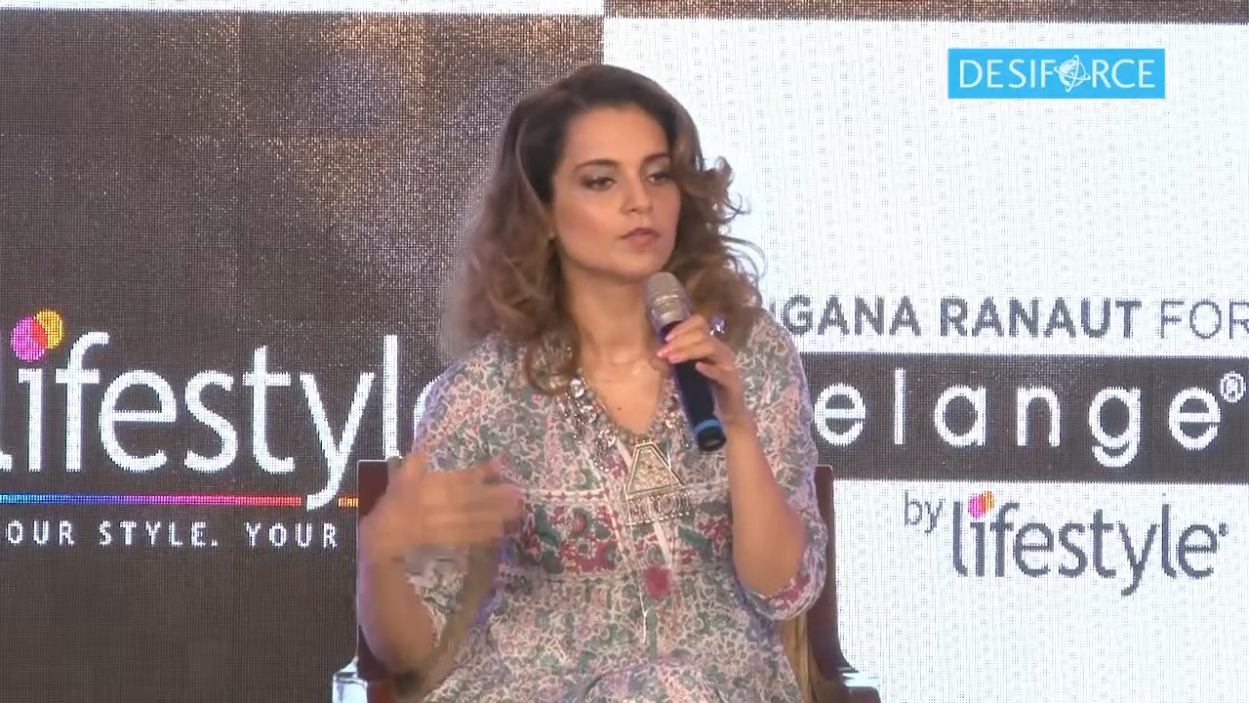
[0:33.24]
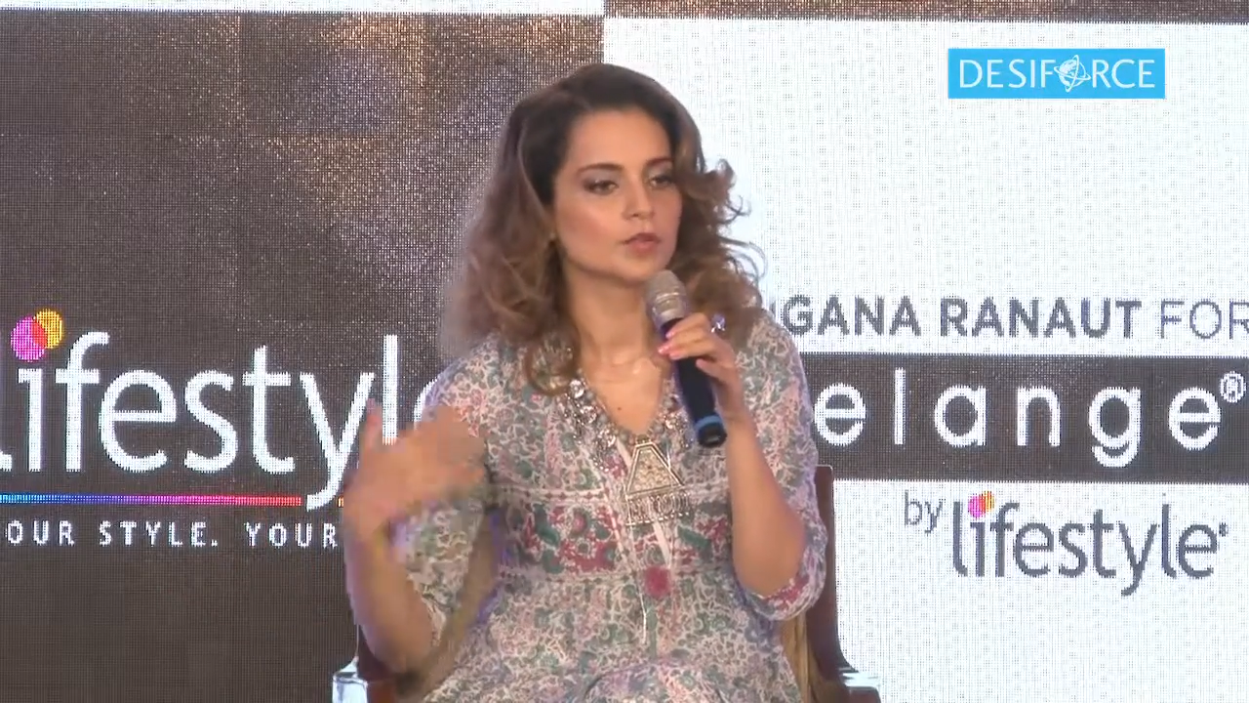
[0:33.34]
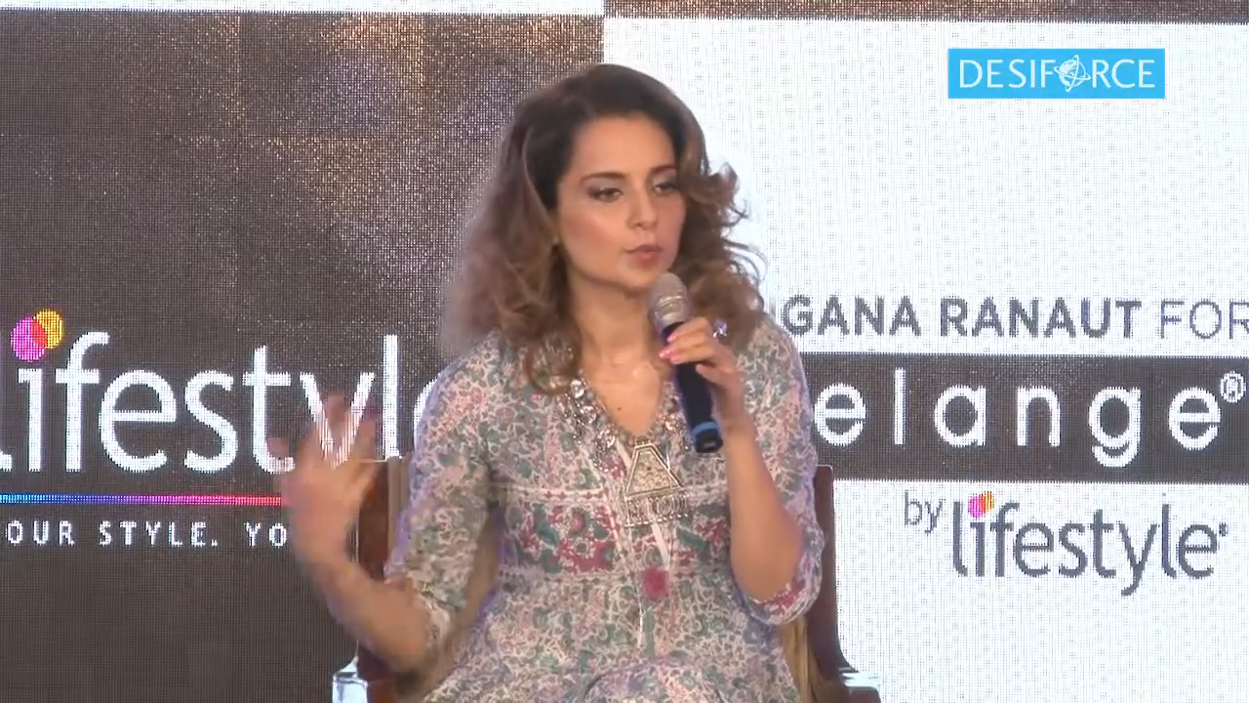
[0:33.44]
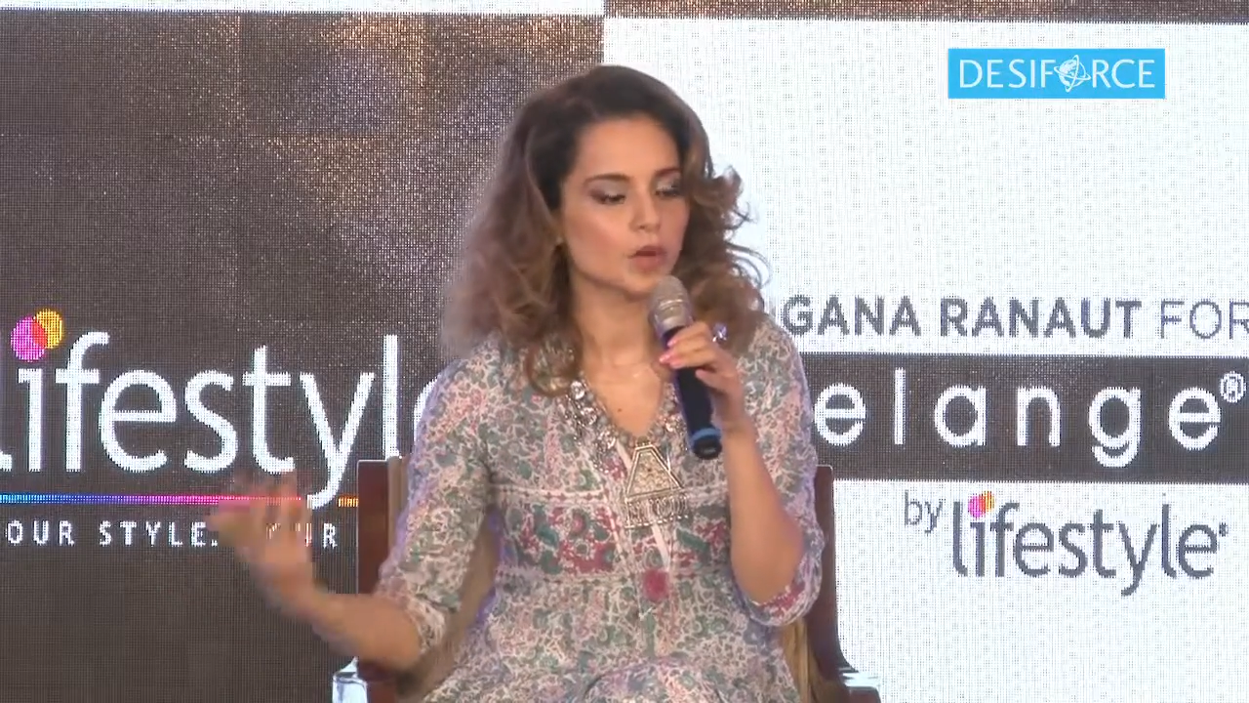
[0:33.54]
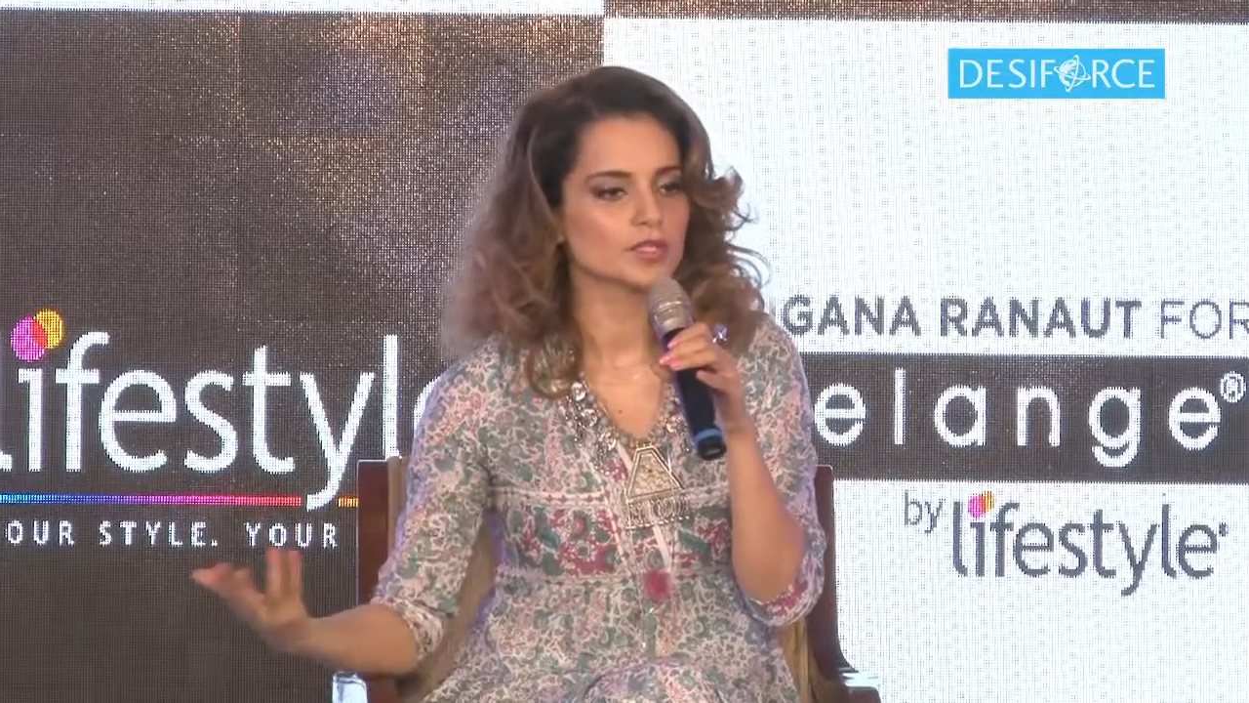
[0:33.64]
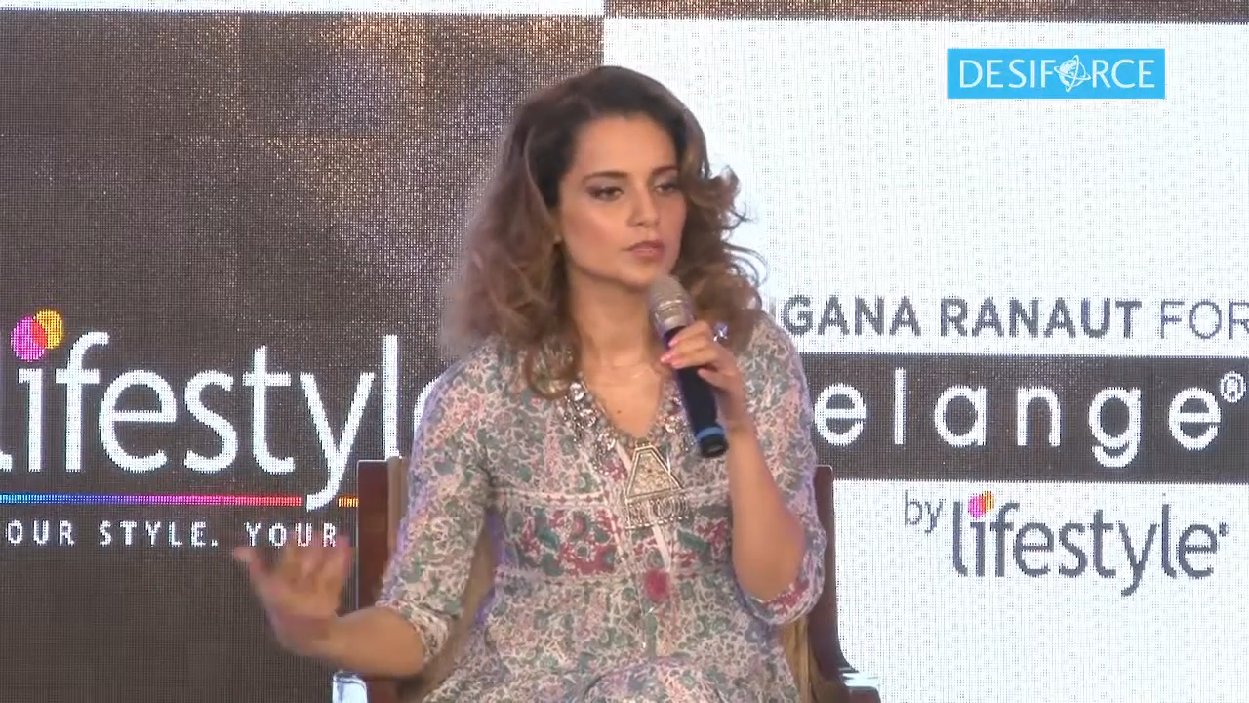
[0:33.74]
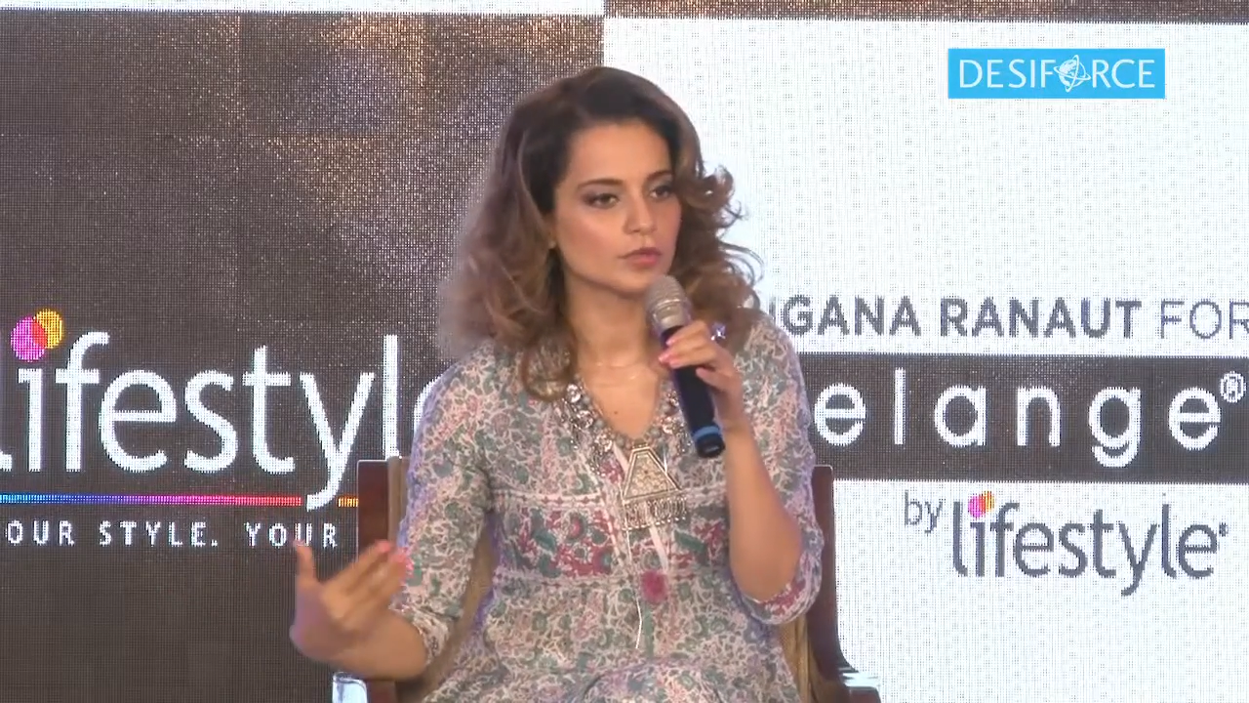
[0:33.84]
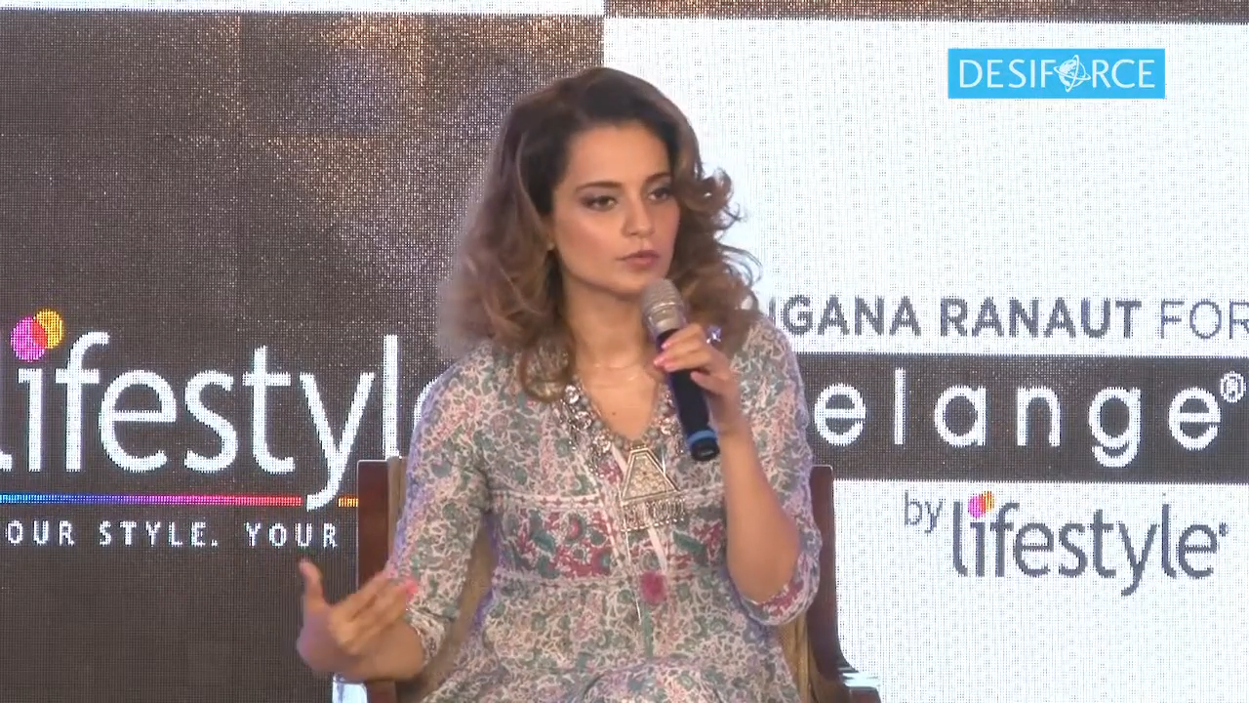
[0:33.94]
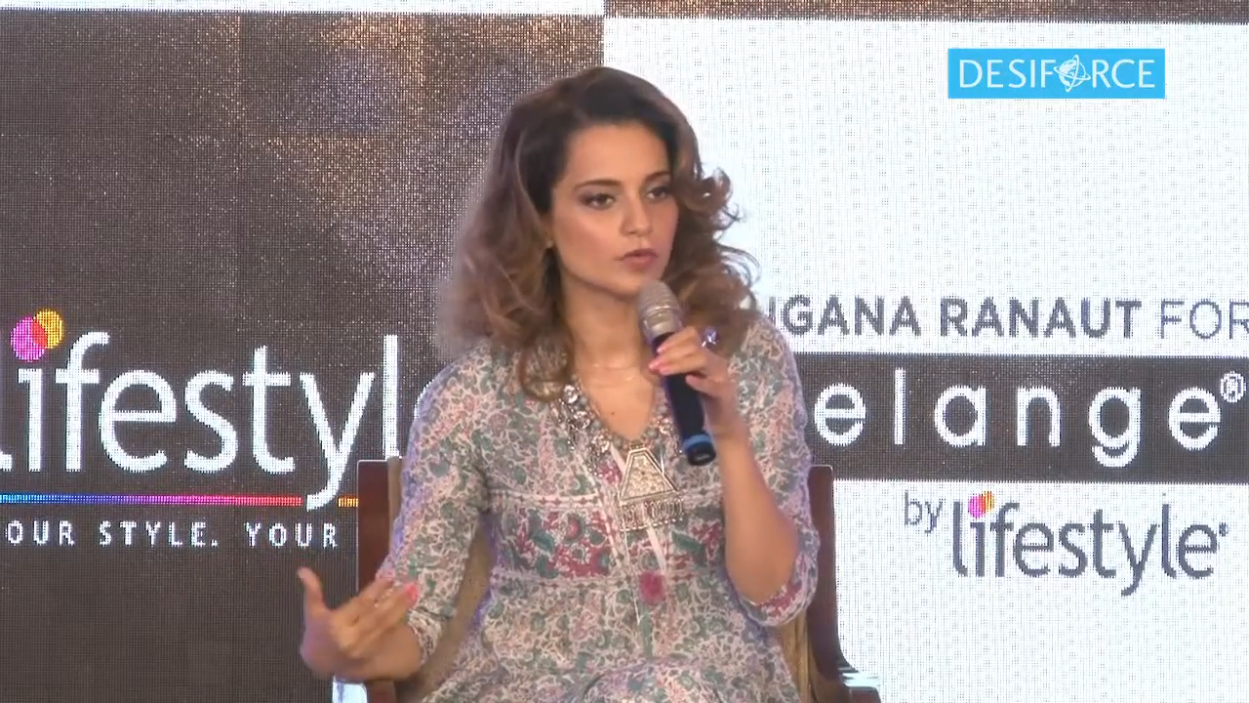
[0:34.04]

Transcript: for the ones who'll